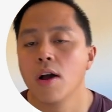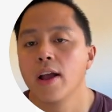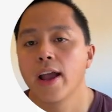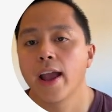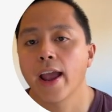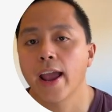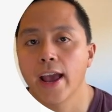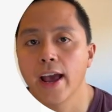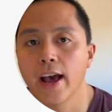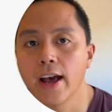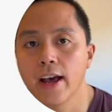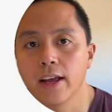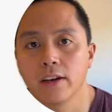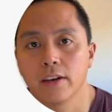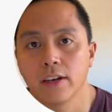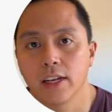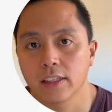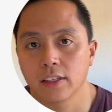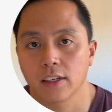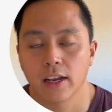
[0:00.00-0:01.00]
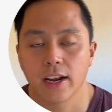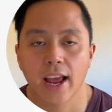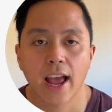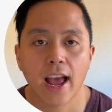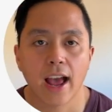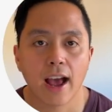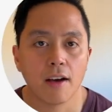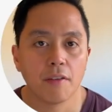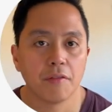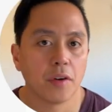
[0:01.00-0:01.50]
and it's gonna
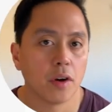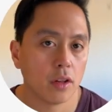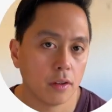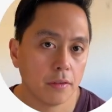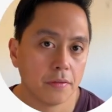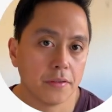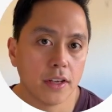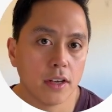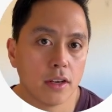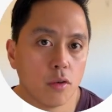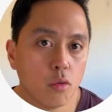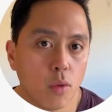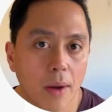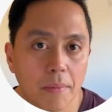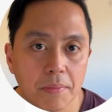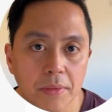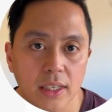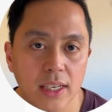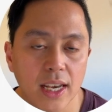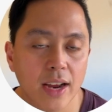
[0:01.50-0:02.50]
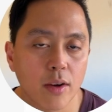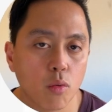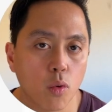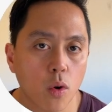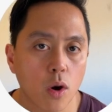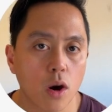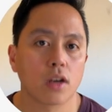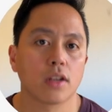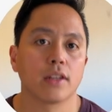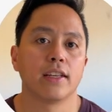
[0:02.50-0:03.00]
have all of the web design
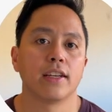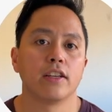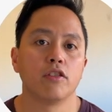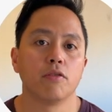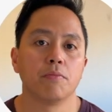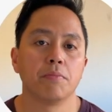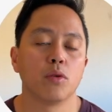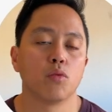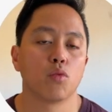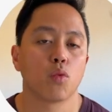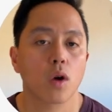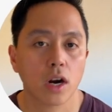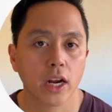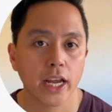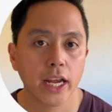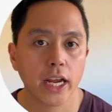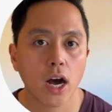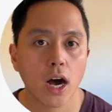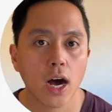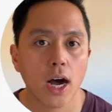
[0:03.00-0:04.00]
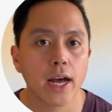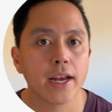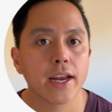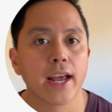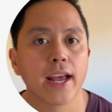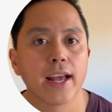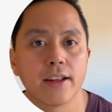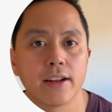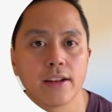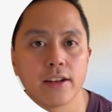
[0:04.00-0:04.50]
work that you've been working on,
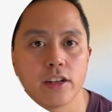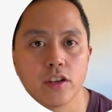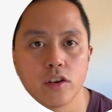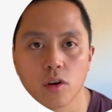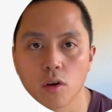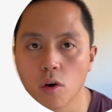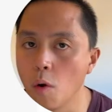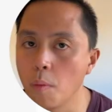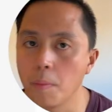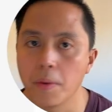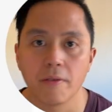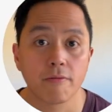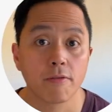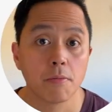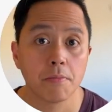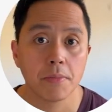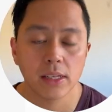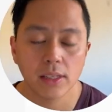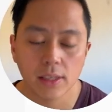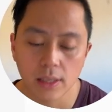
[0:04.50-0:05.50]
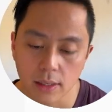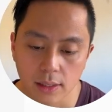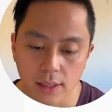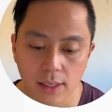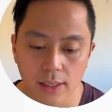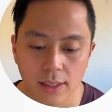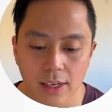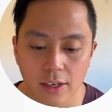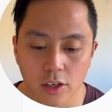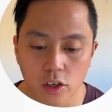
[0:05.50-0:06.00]
and you're open for business
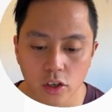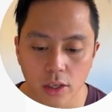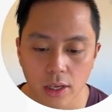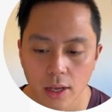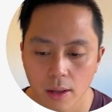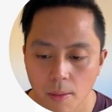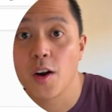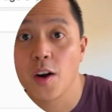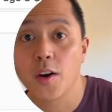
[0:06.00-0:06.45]
essentially.